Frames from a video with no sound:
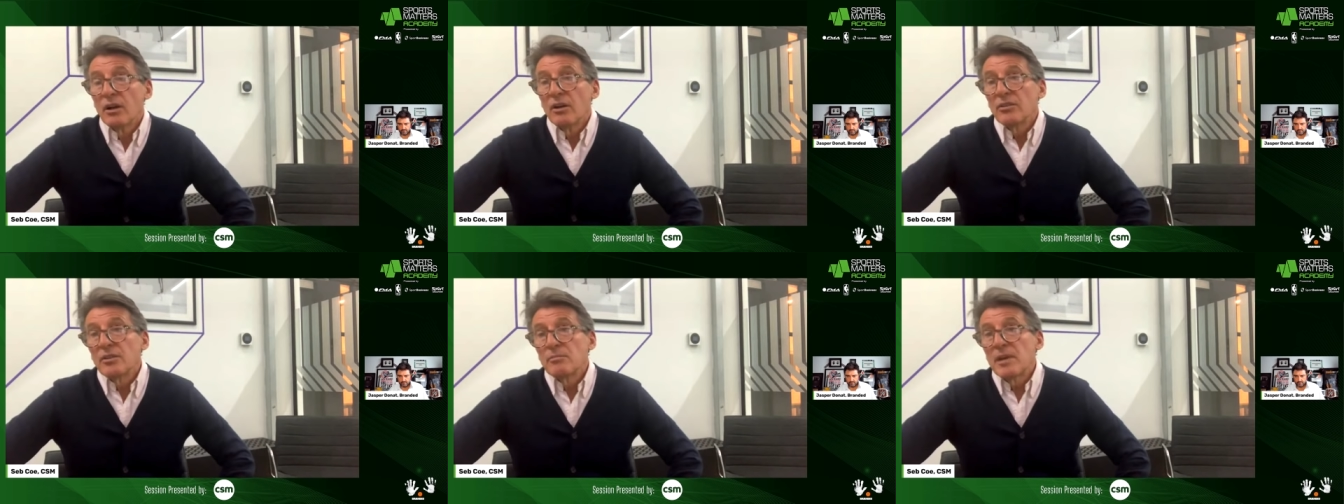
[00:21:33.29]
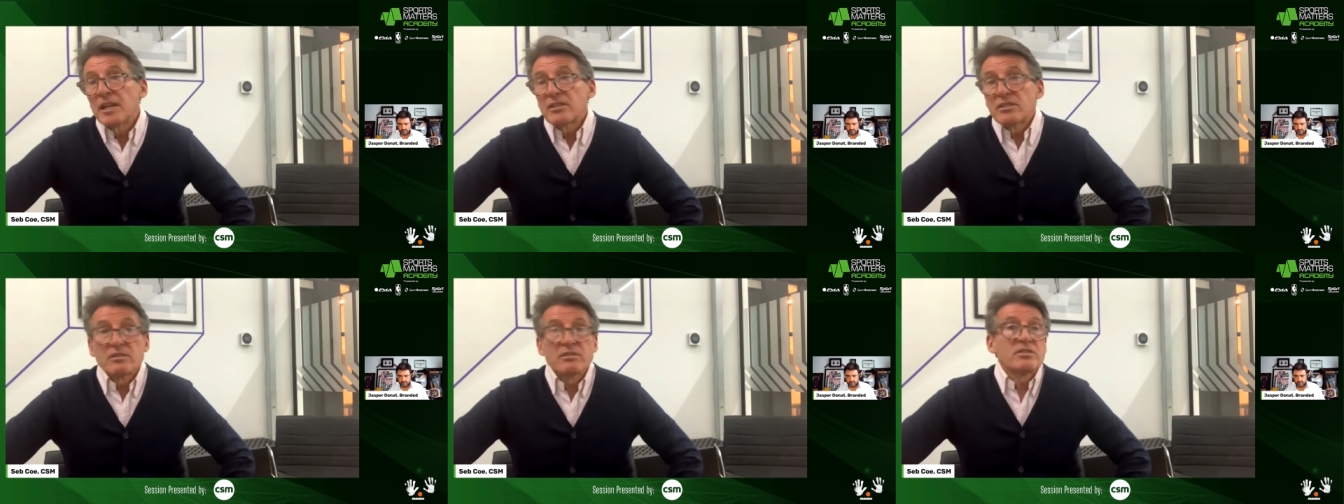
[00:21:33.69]
on the
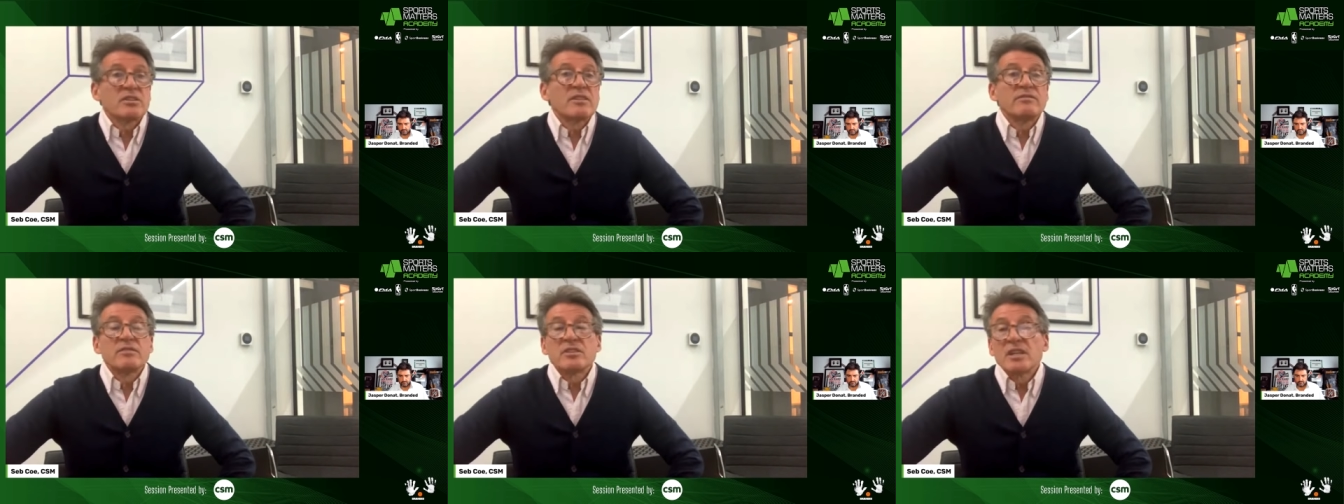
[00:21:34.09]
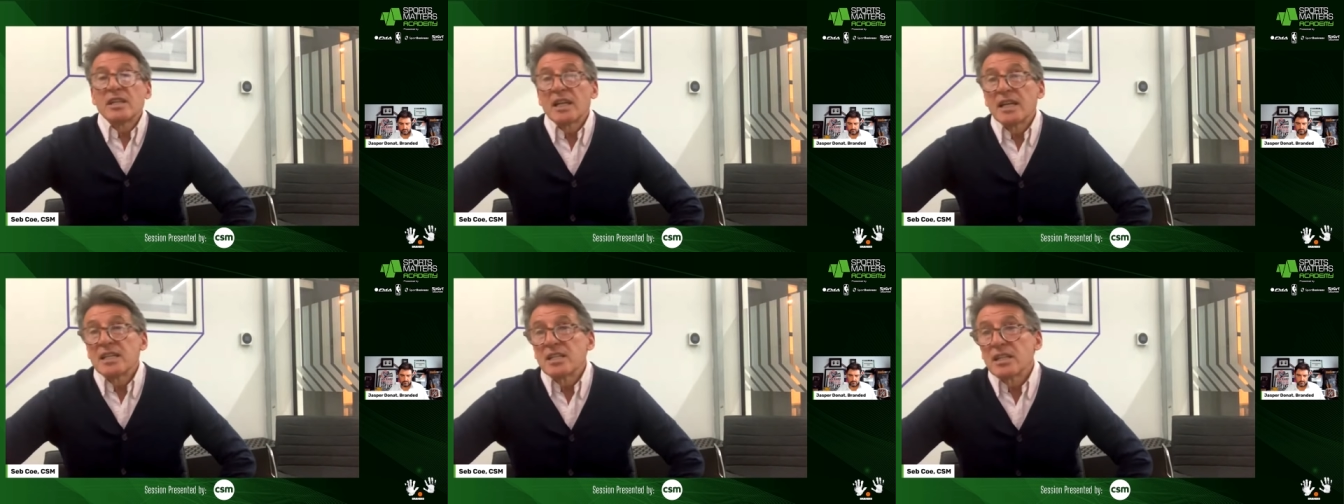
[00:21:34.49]
meta
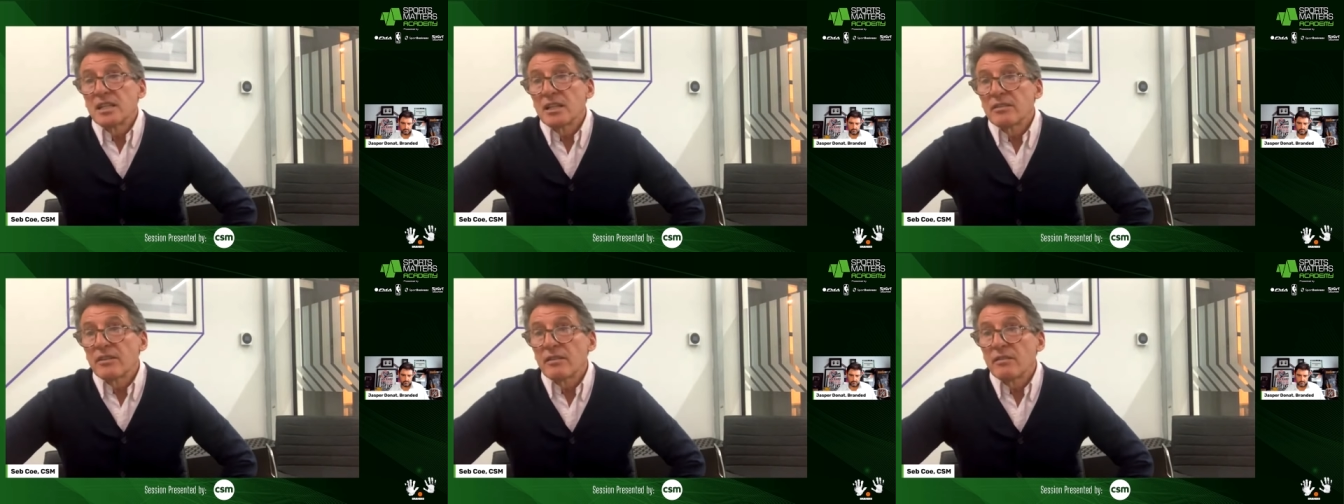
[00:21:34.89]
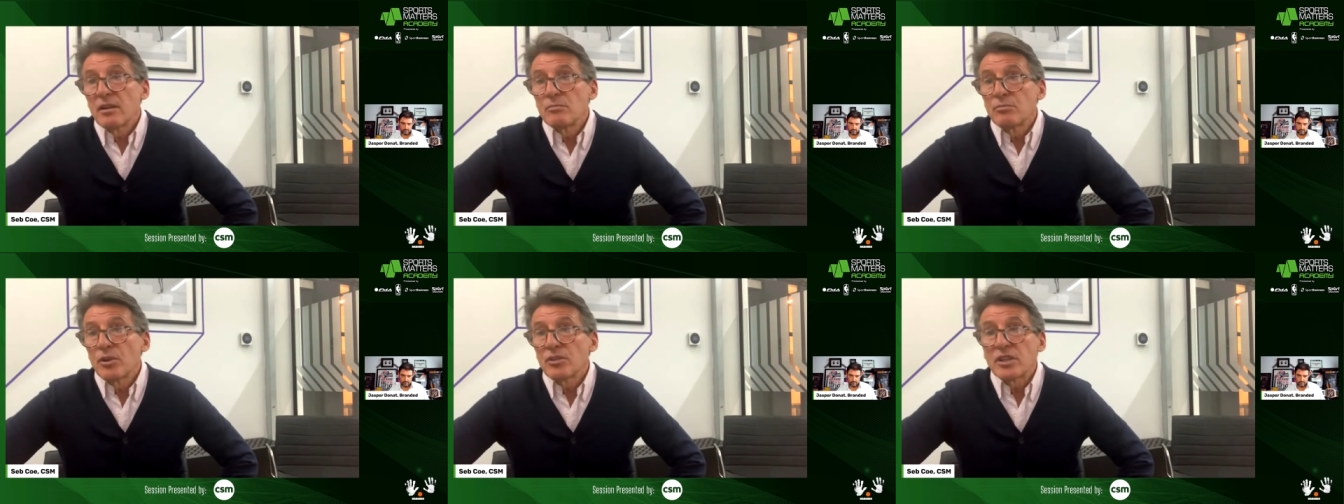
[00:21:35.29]
17 18 of their
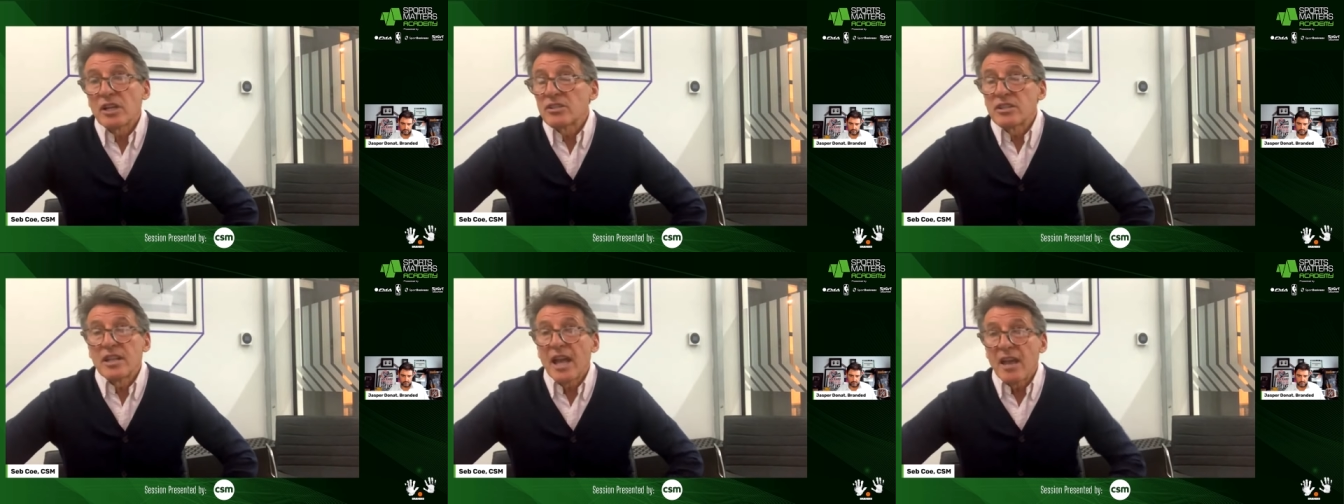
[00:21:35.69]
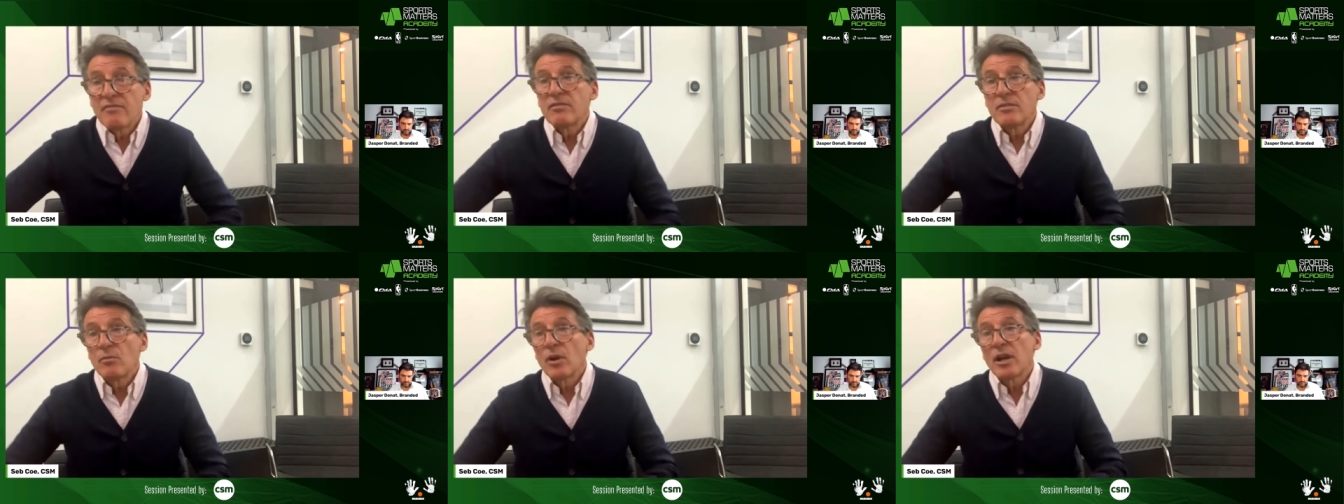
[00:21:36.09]
own products and
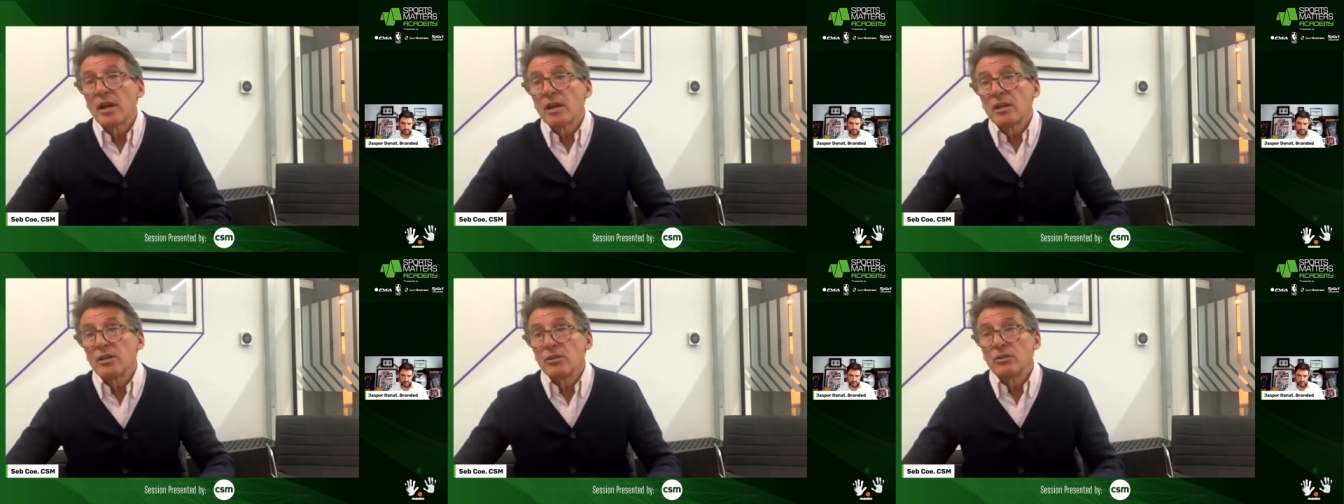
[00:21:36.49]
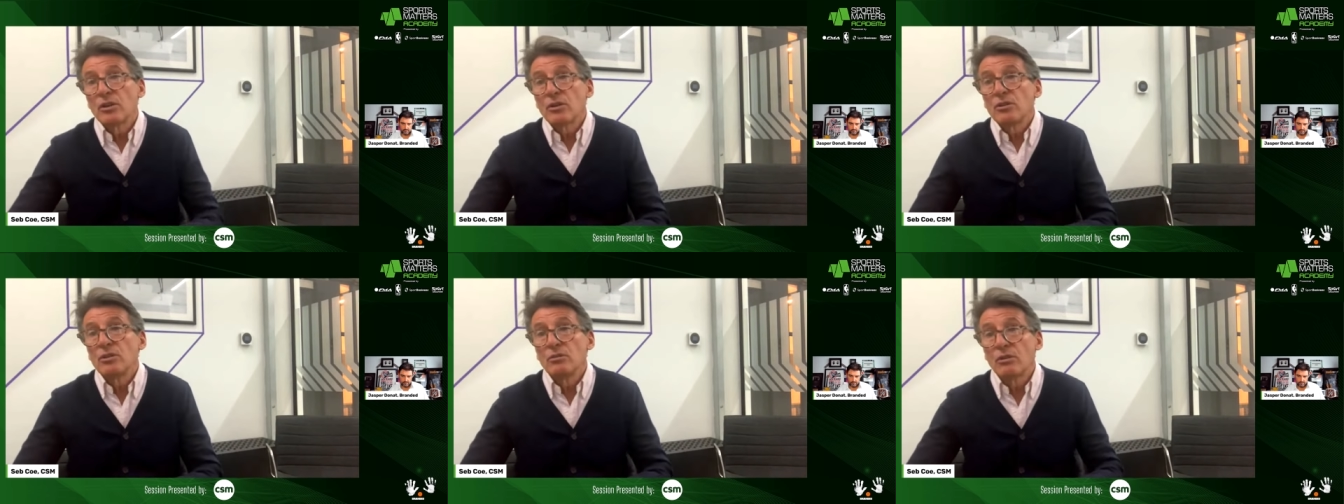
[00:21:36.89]
everywhere you
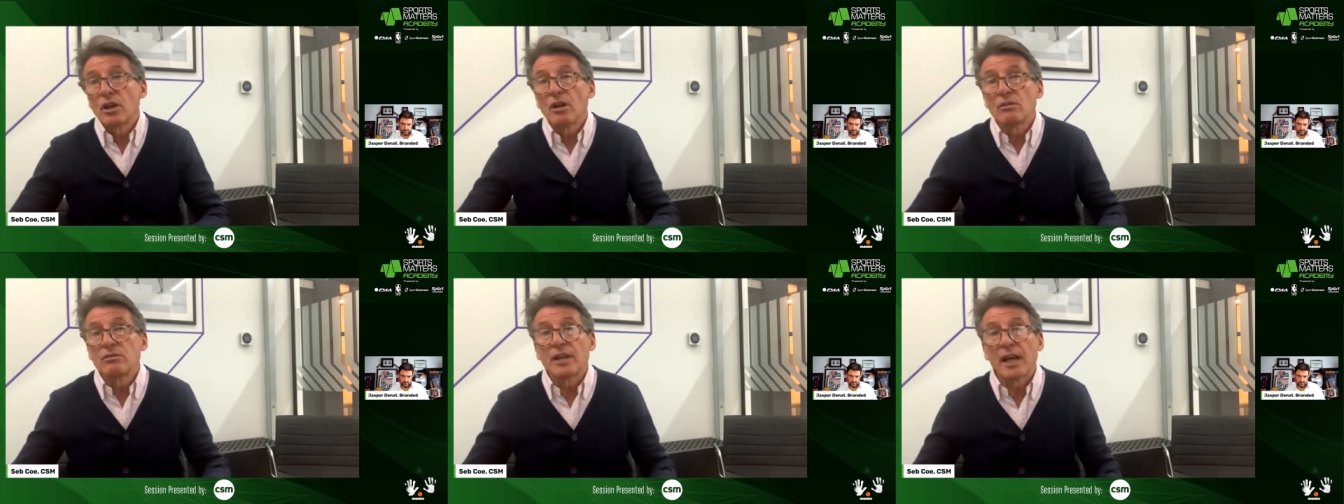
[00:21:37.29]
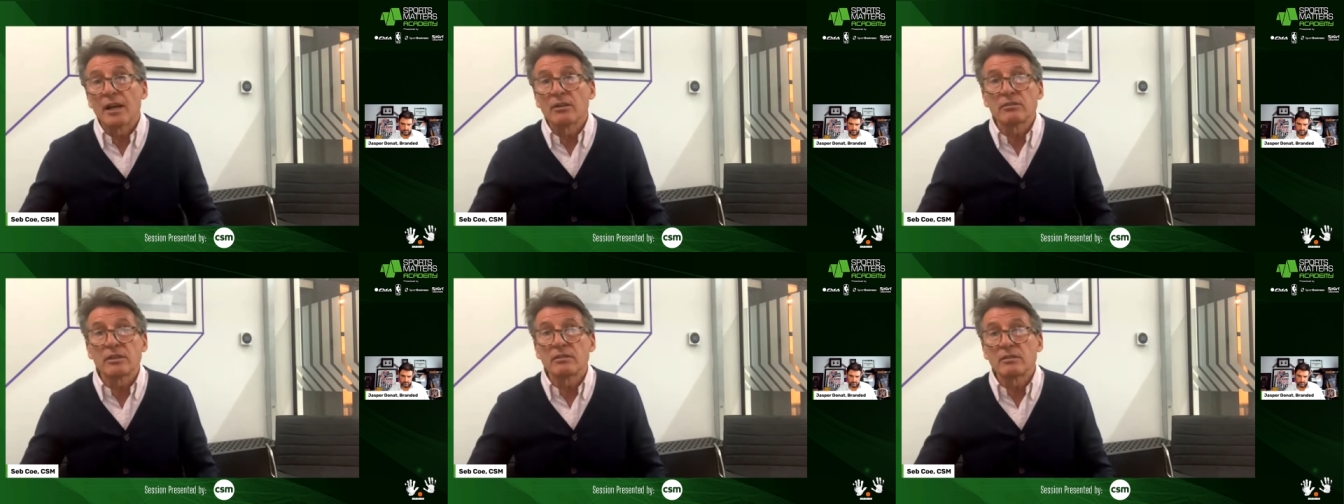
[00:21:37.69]
know you go
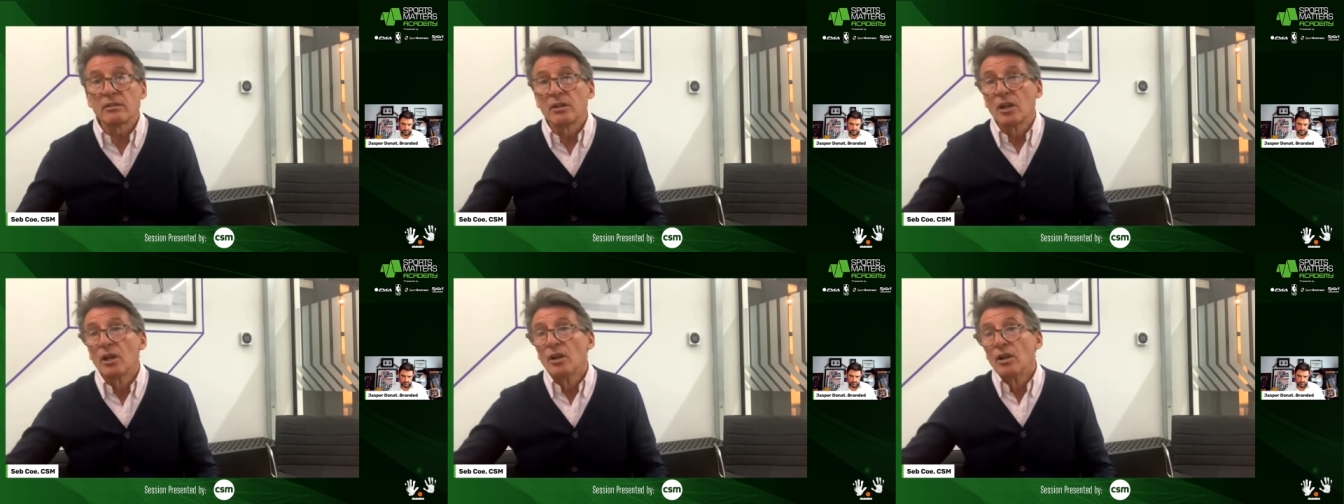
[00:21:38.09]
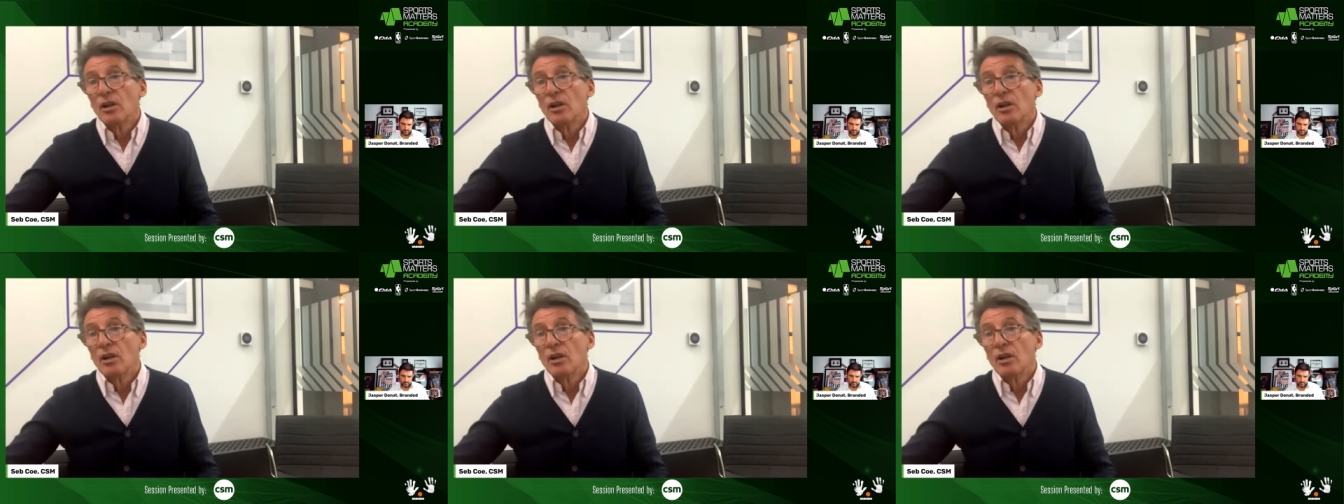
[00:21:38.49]
now there are